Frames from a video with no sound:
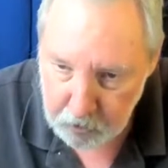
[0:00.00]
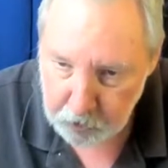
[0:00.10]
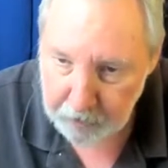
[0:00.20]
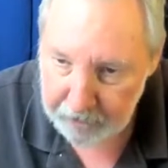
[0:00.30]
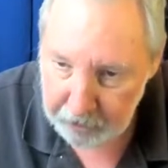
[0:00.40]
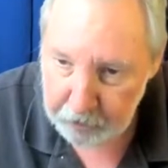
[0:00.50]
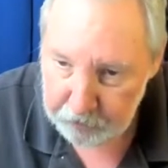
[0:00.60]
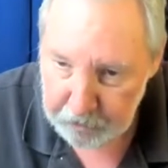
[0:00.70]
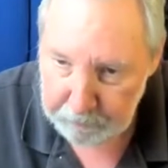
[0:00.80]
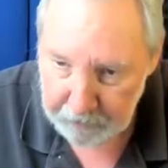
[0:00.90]
Stranded
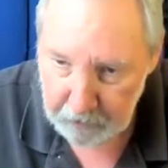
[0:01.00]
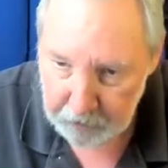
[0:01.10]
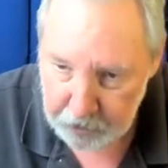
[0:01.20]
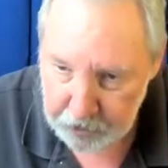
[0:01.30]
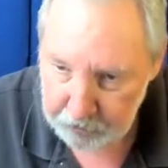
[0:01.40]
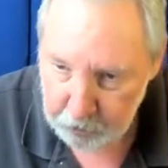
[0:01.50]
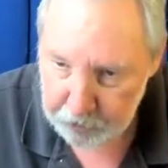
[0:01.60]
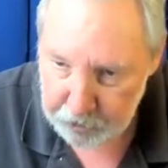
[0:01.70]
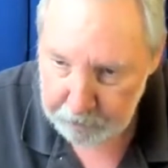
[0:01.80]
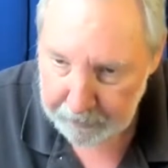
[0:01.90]
UTP, unshielded
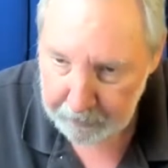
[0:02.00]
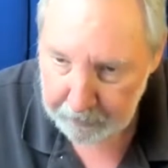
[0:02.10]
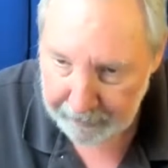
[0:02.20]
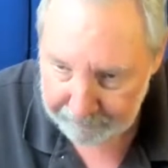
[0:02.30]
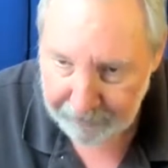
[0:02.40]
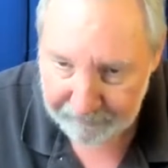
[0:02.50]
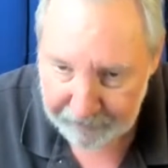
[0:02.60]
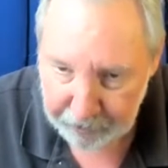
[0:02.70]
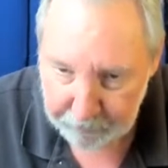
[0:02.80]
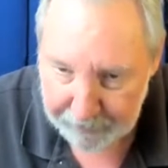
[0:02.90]
twisted pair, Cat
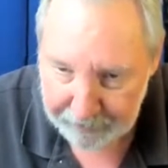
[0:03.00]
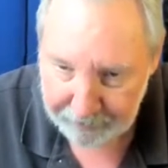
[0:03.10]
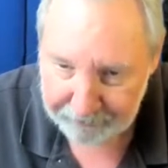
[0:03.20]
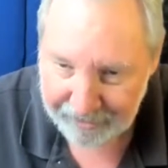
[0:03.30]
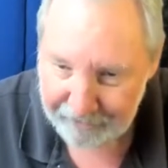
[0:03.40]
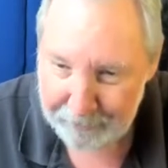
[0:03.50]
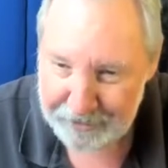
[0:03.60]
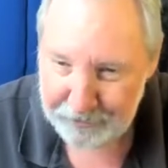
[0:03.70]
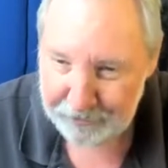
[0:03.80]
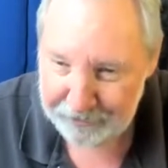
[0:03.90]
5e or better. Okay,
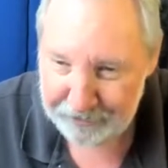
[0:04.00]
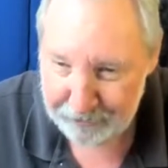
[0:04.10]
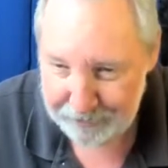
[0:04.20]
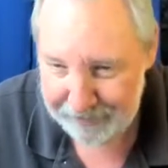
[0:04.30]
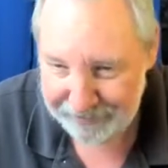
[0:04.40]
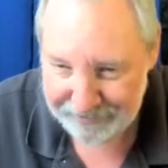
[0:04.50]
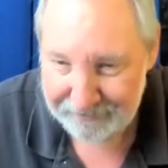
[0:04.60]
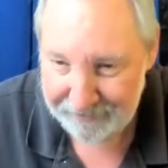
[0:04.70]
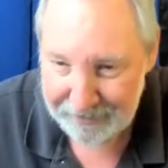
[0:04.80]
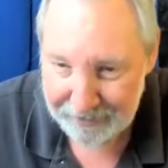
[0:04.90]
everybody's throwing in their things and
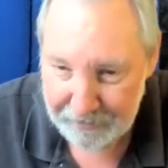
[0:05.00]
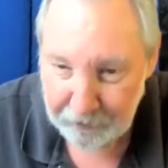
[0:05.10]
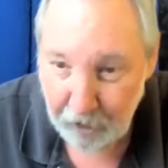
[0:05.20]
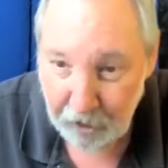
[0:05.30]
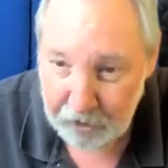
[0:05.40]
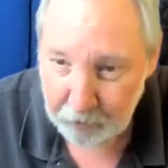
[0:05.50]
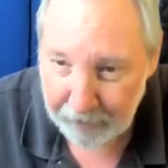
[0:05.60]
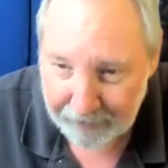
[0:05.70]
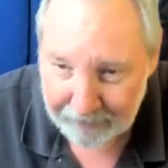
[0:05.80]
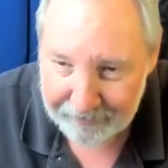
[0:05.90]
they're all
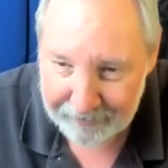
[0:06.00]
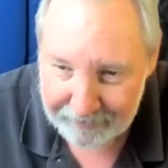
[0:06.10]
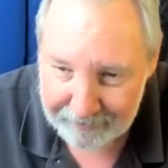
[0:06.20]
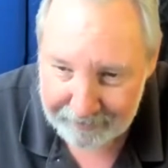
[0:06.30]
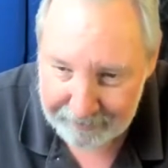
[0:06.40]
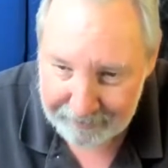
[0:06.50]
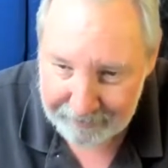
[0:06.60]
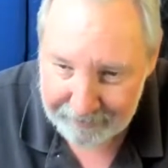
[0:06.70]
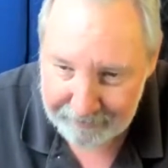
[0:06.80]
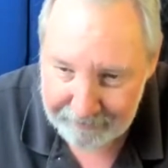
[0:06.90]
correct.
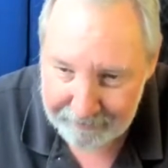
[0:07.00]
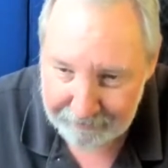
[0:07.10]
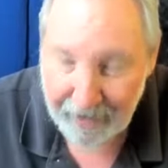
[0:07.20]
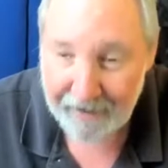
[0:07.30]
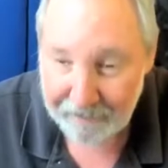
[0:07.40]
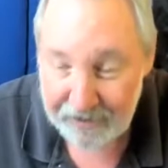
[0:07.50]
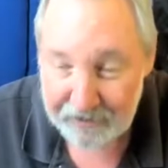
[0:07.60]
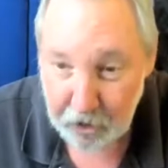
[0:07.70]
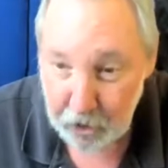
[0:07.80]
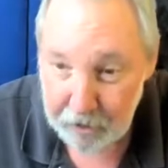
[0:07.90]
5e is
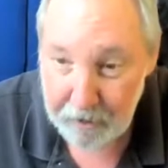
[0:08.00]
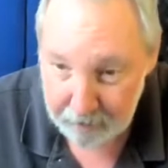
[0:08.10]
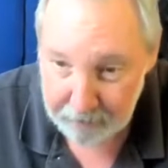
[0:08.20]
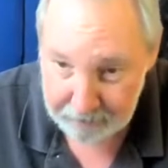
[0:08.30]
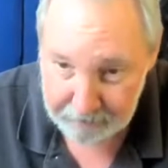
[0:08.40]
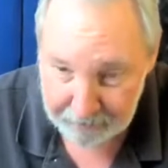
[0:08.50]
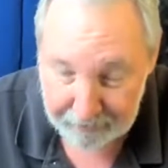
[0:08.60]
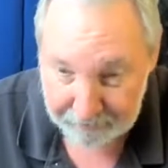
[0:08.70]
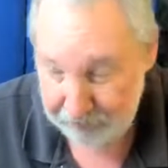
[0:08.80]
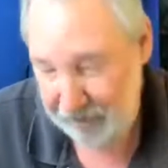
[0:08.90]
a good,
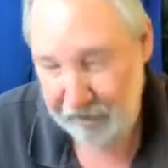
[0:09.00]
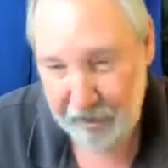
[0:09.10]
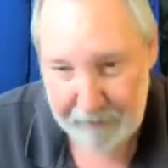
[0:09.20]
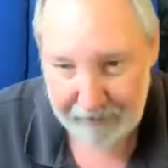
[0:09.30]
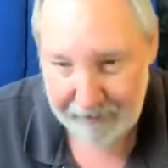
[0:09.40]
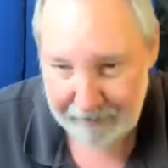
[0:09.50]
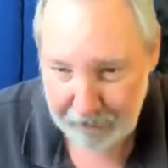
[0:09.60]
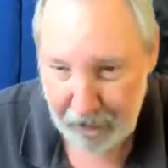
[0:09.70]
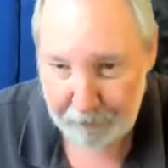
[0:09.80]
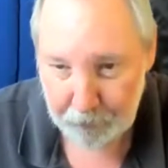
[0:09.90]
if you're talking about a
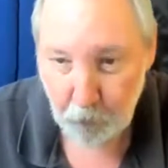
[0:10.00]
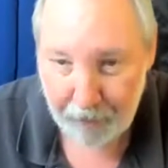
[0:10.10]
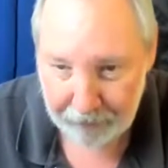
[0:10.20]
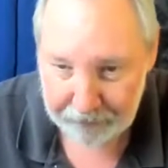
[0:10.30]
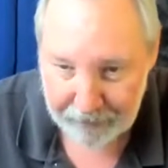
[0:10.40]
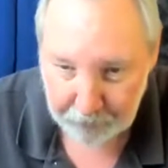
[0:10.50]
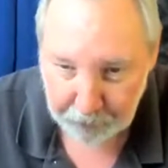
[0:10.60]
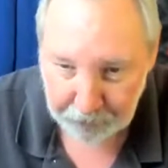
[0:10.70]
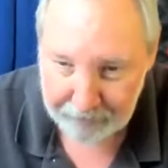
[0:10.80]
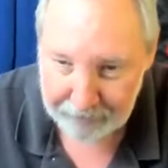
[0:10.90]
copper wired
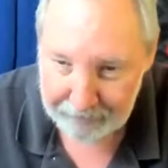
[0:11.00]
network,